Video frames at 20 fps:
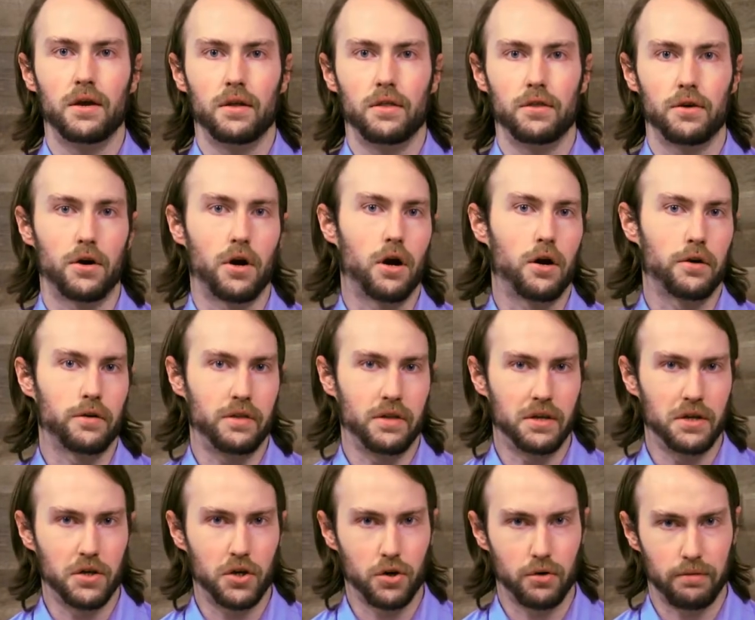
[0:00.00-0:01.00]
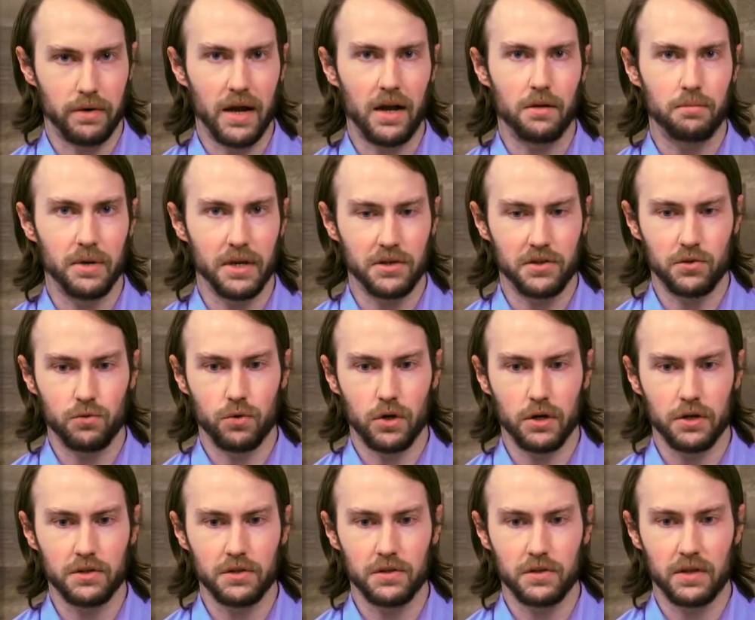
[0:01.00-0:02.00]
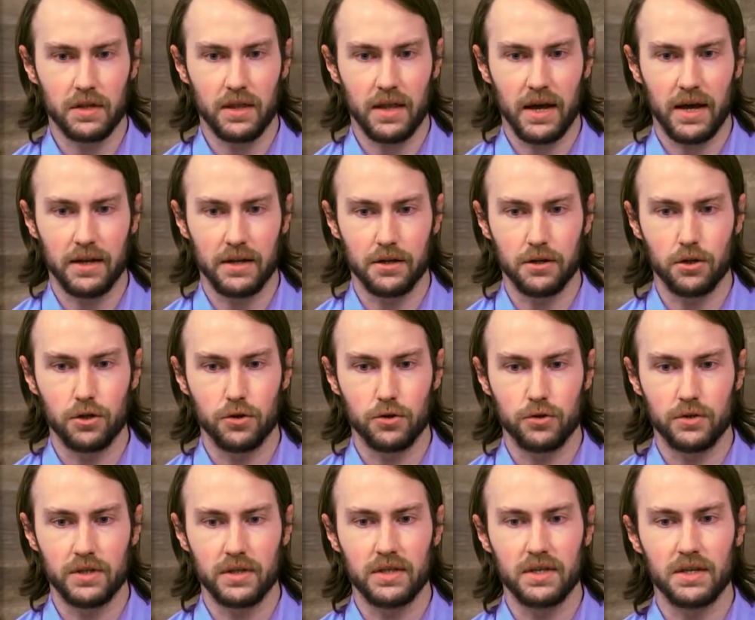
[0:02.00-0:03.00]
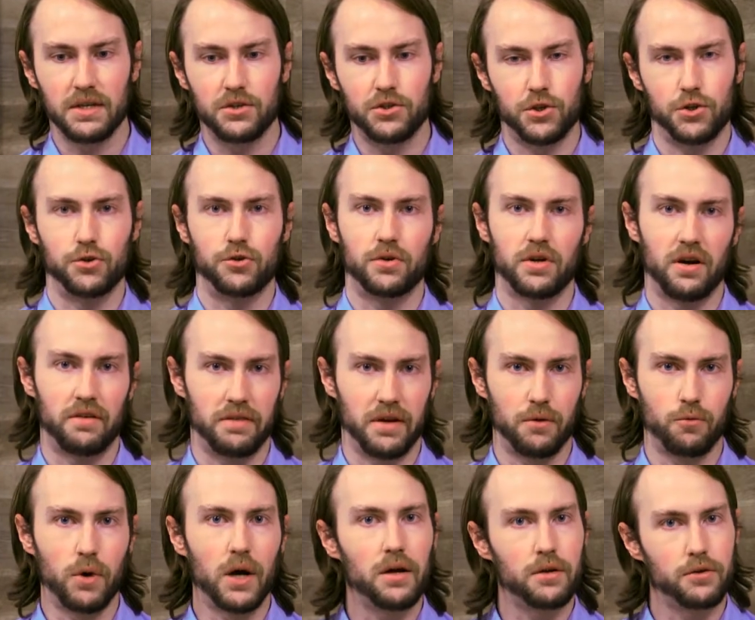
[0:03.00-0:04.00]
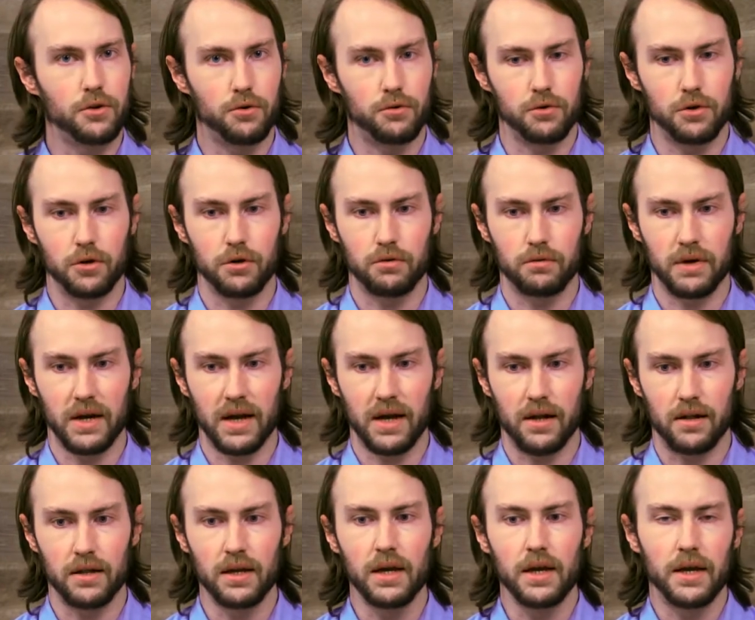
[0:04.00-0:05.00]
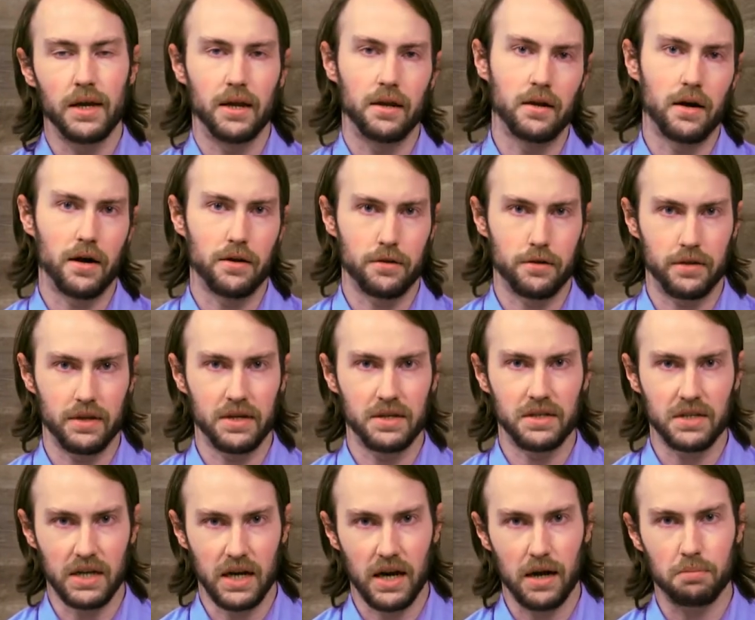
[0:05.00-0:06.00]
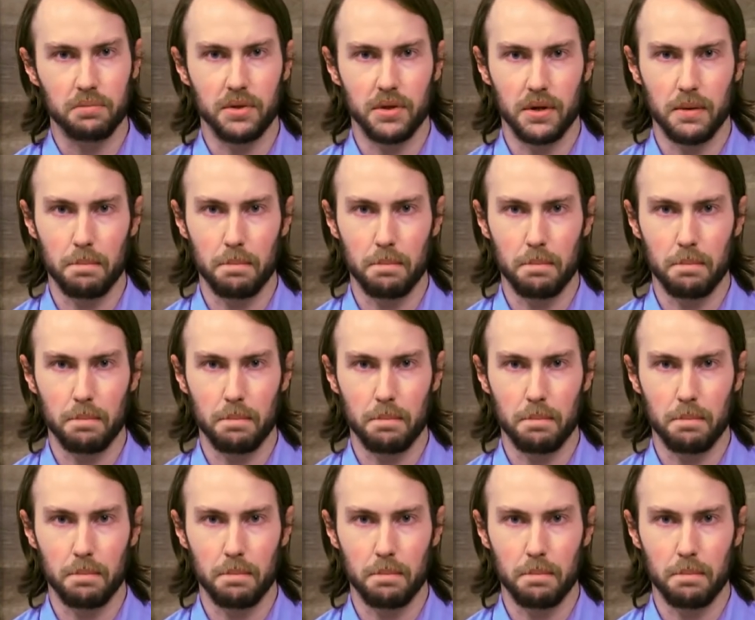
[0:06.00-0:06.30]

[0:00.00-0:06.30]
There are the chorale-based works that include the tune of a well-known chorale in either the top,